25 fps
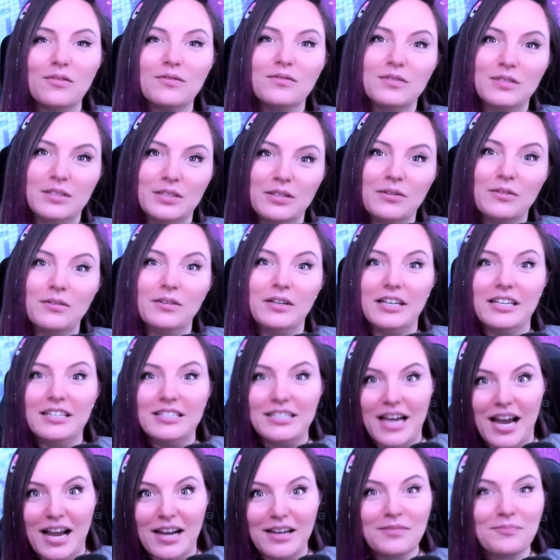zero day
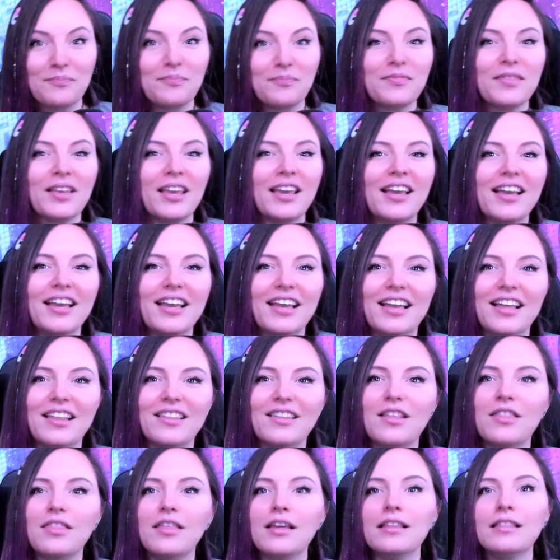attack.
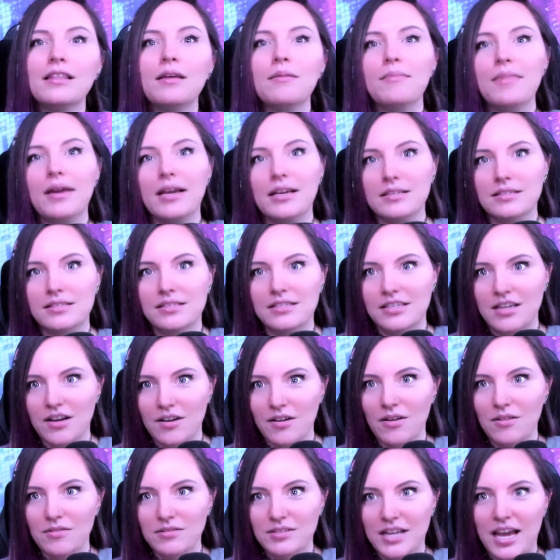The thing that makes
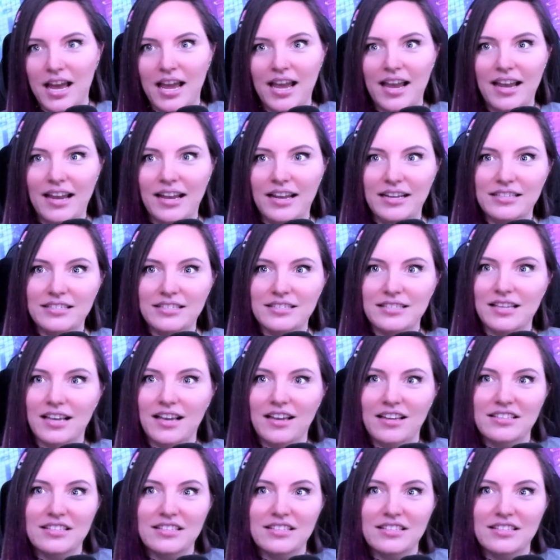zero days